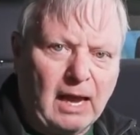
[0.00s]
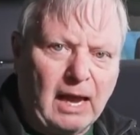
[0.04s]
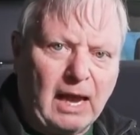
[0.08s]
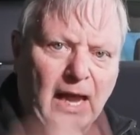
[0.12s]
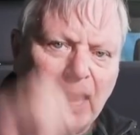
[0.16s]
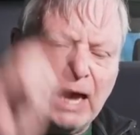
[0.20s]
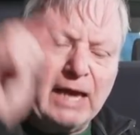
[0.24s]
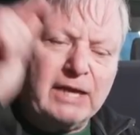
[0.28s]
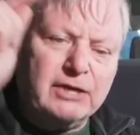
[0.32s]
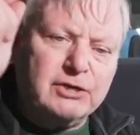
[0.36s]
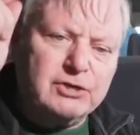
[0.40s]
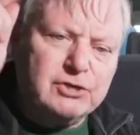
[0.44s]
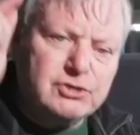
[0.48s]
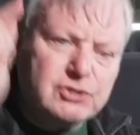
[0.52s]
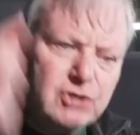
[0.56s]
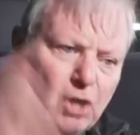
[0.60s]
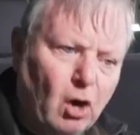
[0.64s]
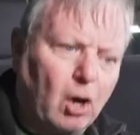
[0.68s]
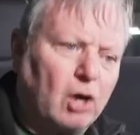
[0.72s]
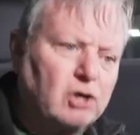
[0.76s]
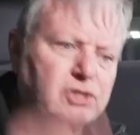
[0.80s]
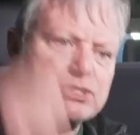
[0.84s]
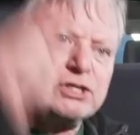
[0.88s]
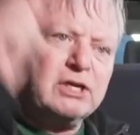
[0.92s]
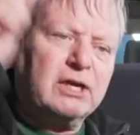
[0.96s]
and
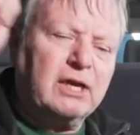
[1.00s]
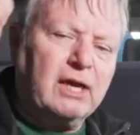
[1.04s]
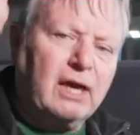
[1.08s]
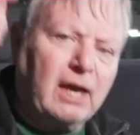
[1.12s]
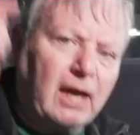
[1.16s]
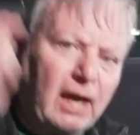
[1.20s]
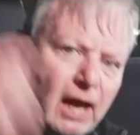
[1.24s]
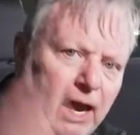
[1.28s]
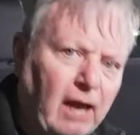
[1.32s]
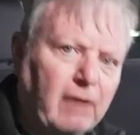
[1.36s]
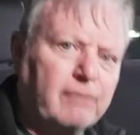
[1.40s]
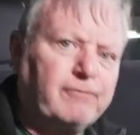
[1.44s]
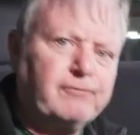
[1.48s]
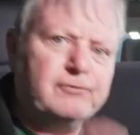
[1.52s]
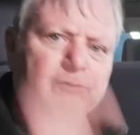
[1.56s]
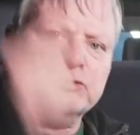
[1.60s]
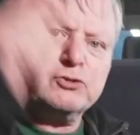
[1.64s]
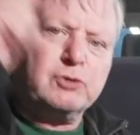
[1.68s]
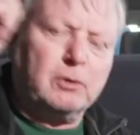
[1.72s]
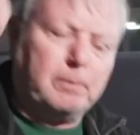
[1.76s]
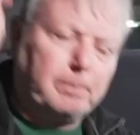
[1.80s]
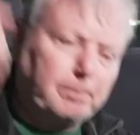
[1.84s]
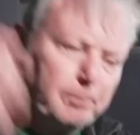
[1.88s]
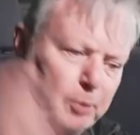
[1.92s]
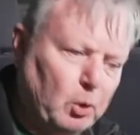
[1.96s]
not have
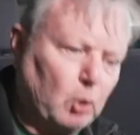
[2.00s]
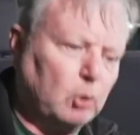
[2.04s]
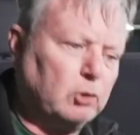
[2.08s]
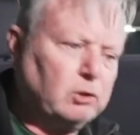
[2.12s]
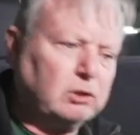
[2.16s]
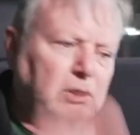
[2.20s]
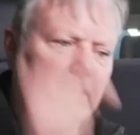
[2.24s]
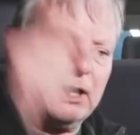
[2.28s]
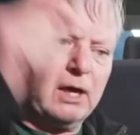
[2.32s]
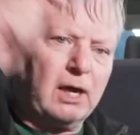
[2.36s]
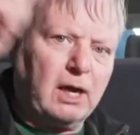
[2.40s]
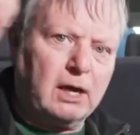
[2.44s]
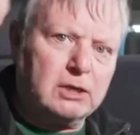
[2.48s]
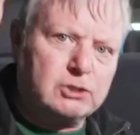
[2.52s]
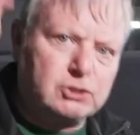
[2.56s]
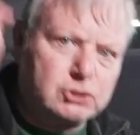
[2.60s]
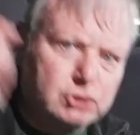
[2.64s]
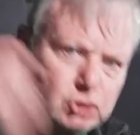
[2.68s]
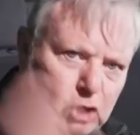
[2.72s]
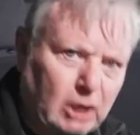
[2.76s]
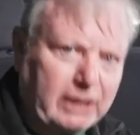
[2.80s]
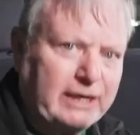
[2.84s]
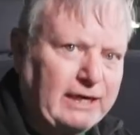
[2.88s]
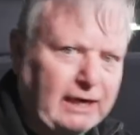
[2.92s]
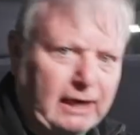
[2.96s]
to pull a
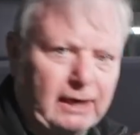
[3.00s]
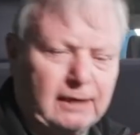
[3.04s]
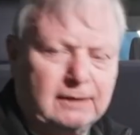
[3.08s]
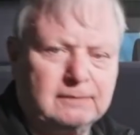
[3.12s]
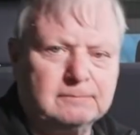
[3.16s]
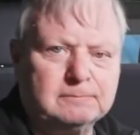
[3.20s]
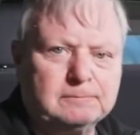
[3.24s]
trailer.